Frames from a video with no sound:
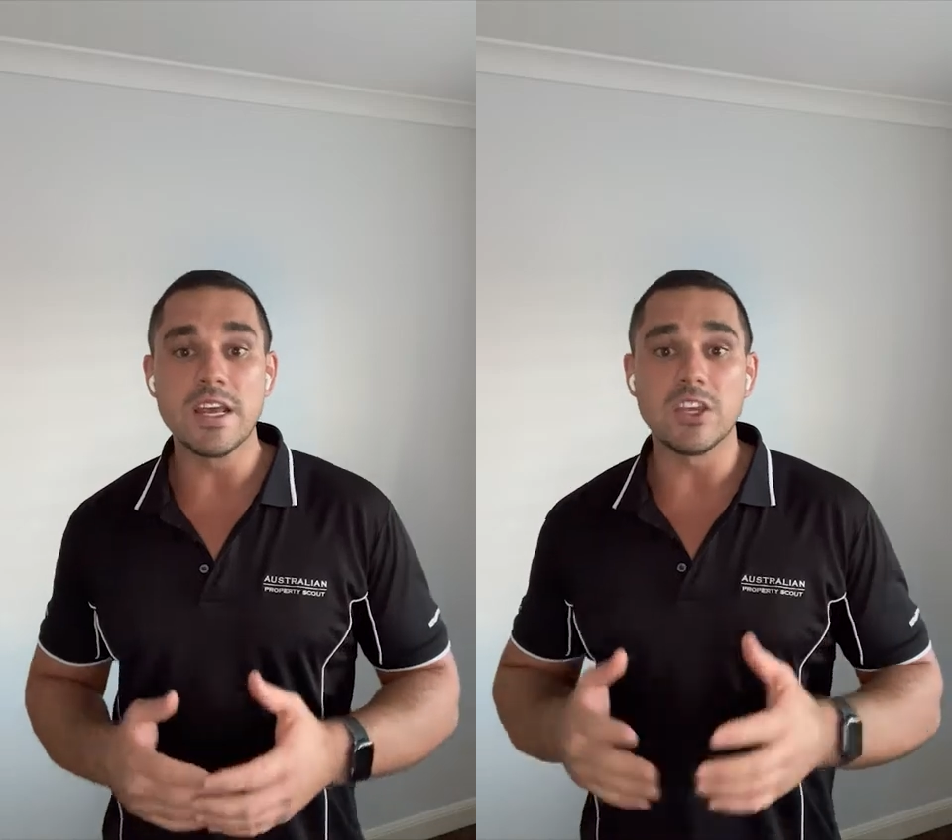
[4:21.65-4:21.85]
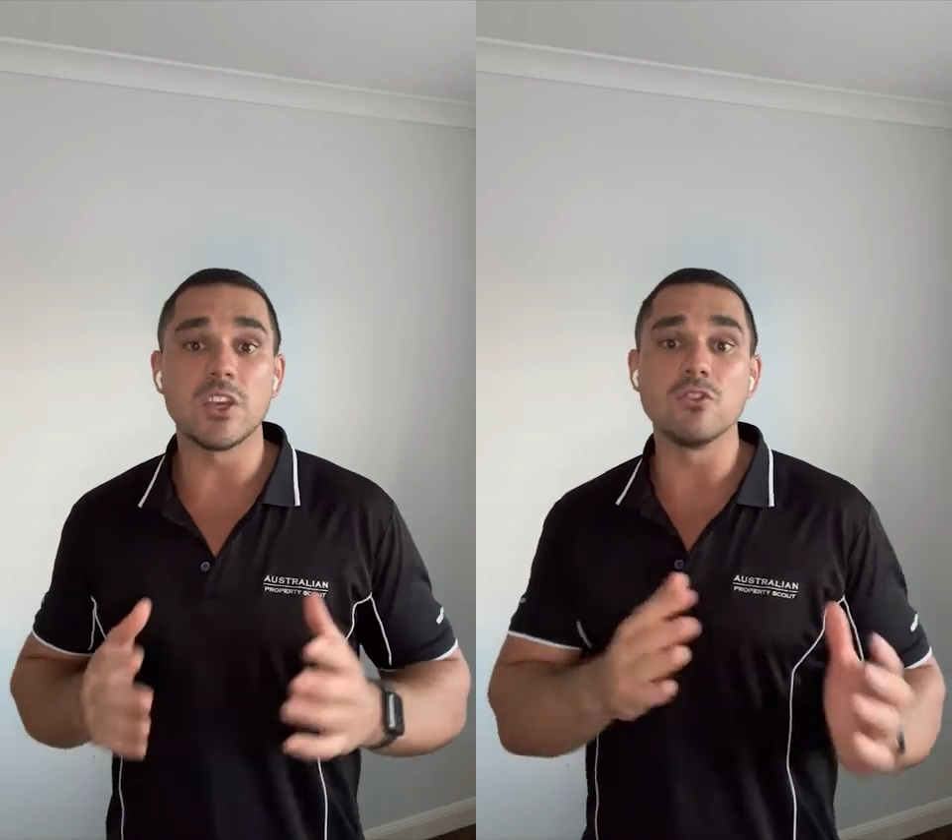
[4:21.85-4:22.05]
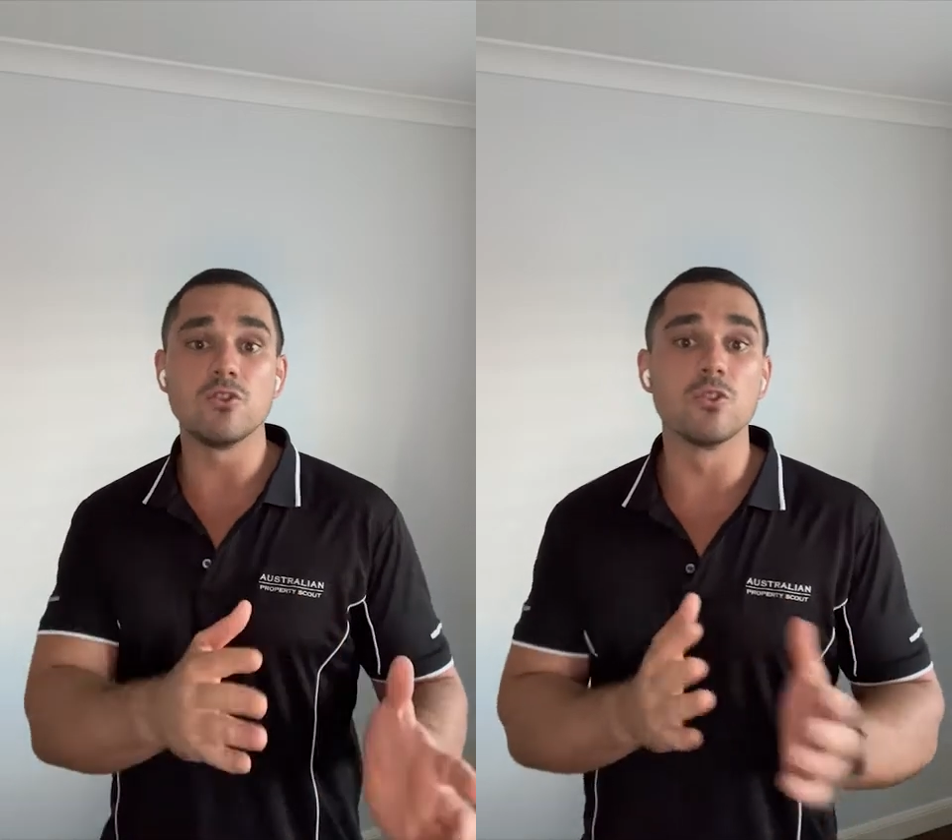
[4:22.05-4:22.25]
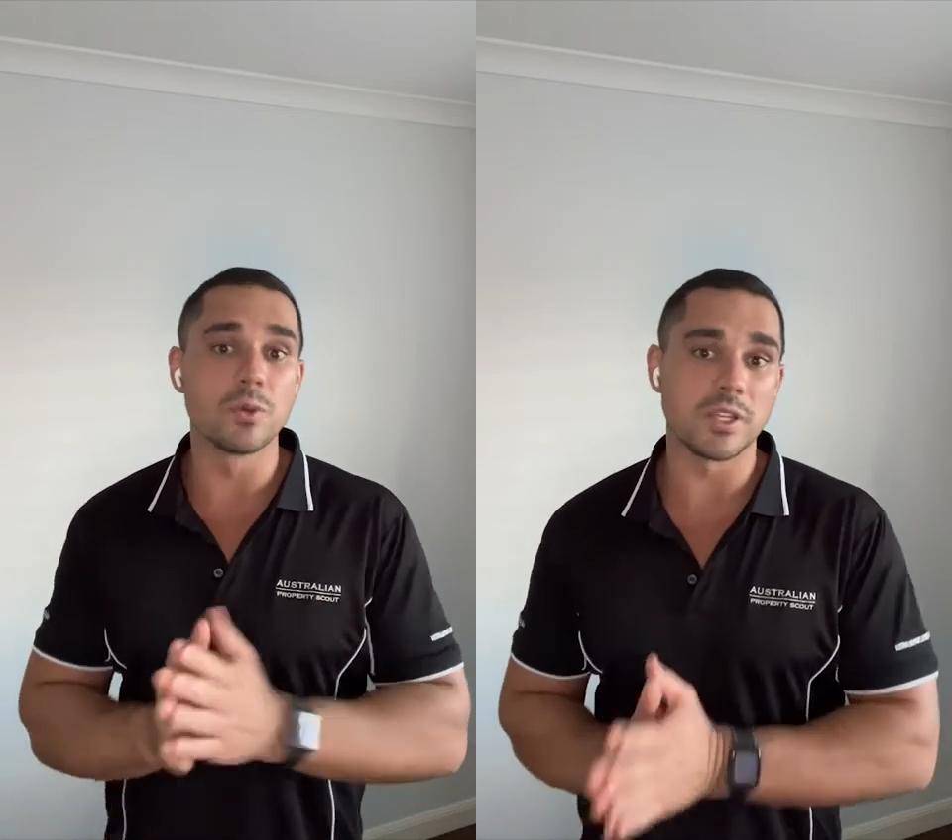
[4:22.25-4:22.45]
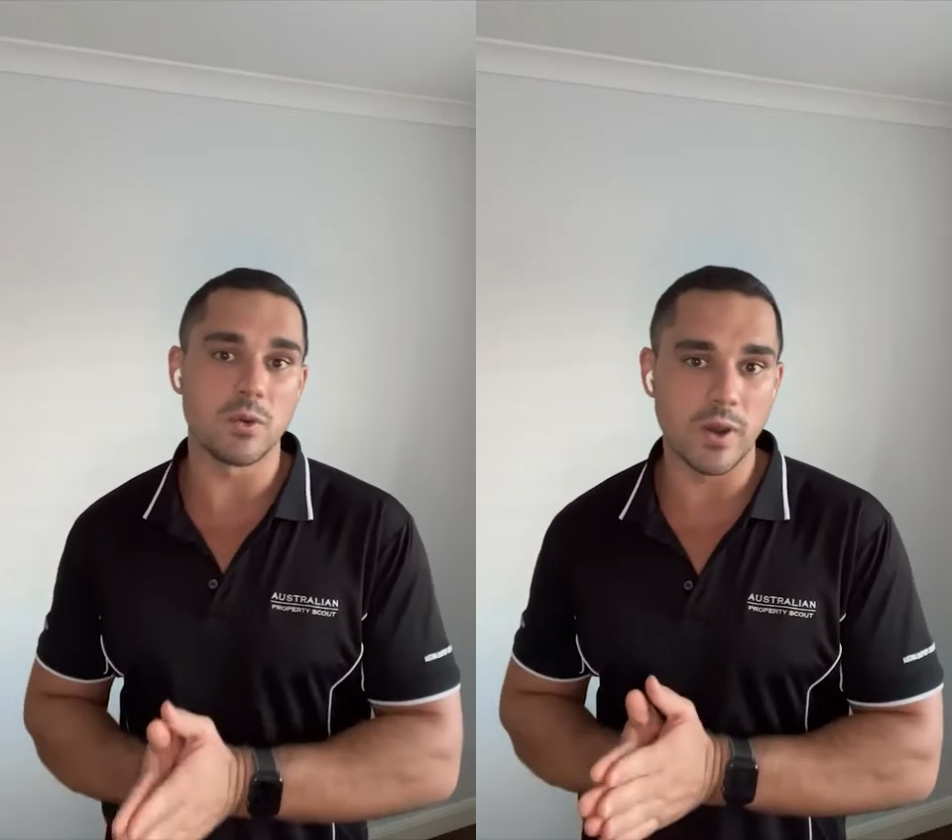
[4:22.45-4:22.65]
you can do
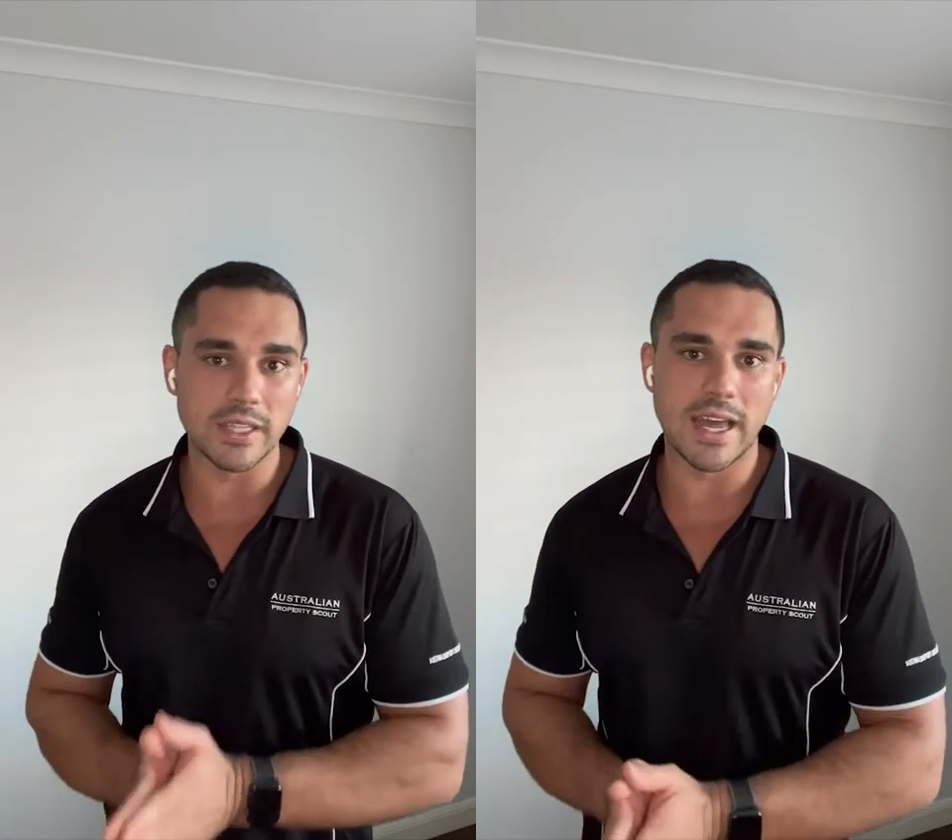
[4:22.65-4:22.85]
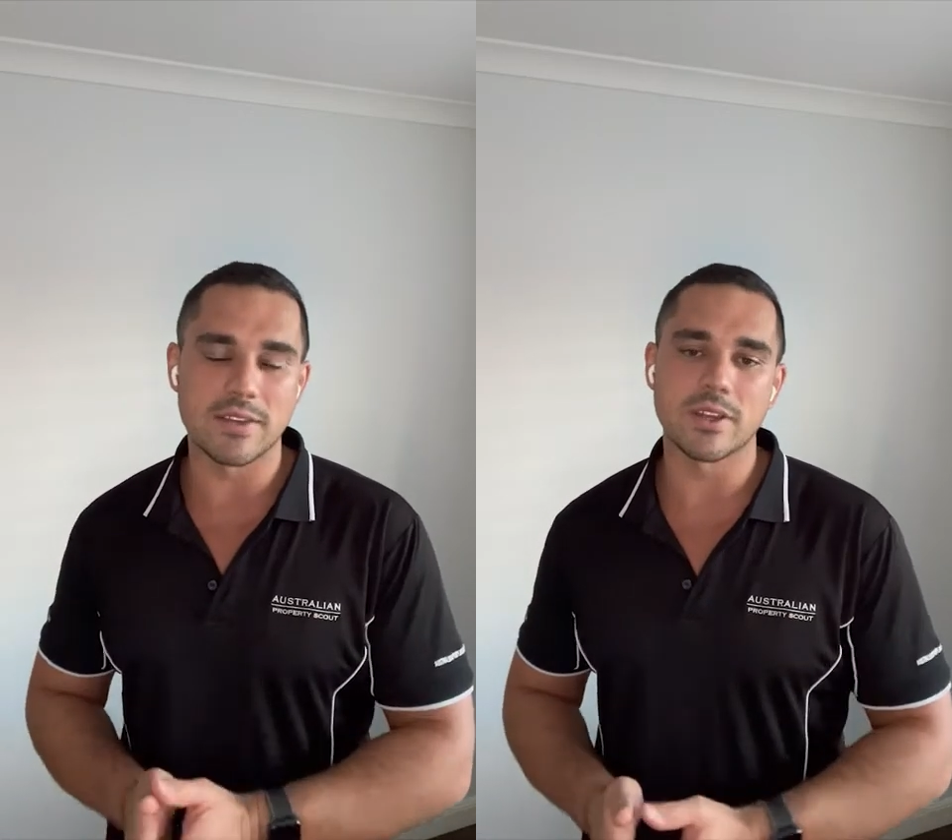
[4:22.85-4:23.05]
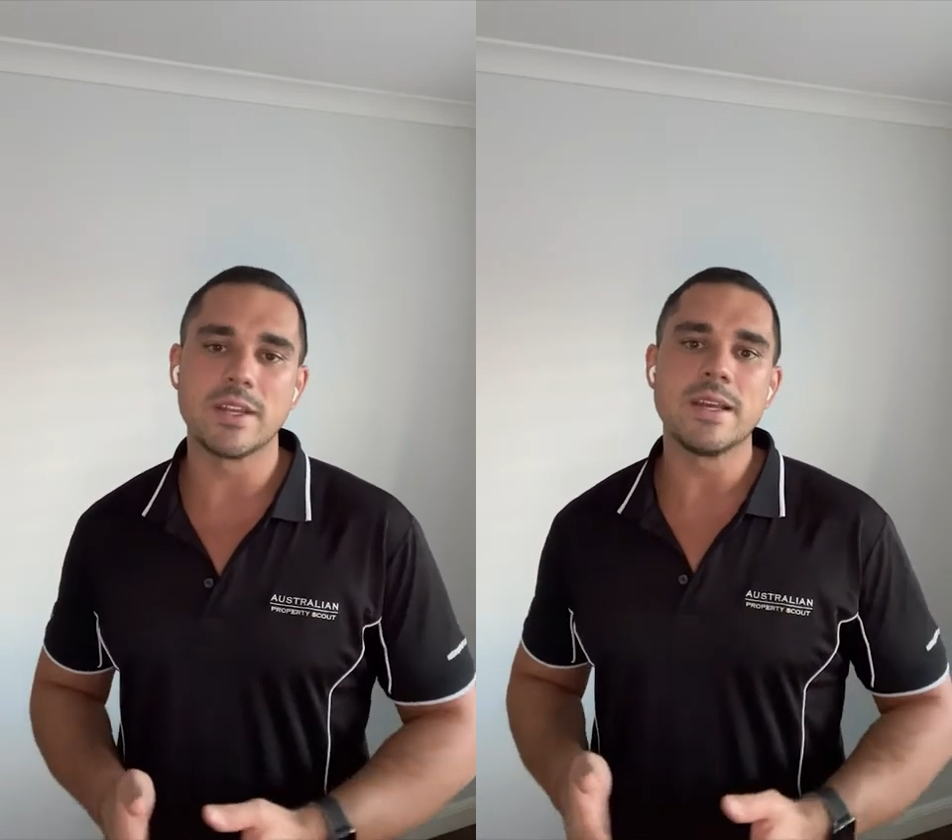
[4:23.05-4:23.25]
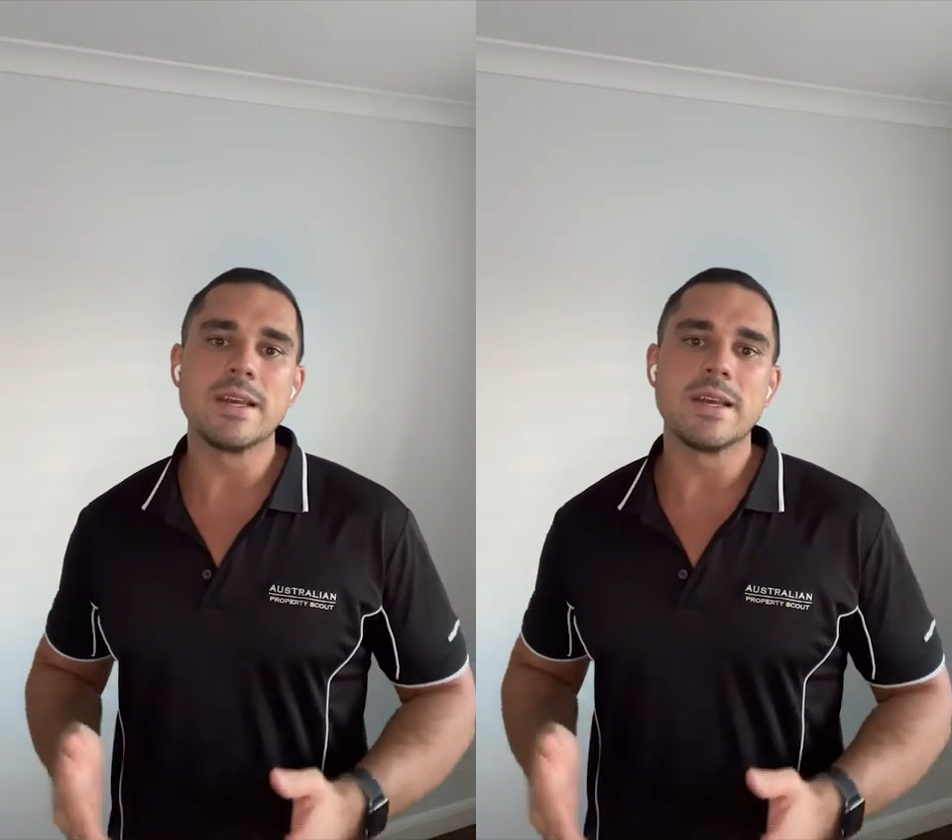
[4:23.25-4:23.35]
really well out of it.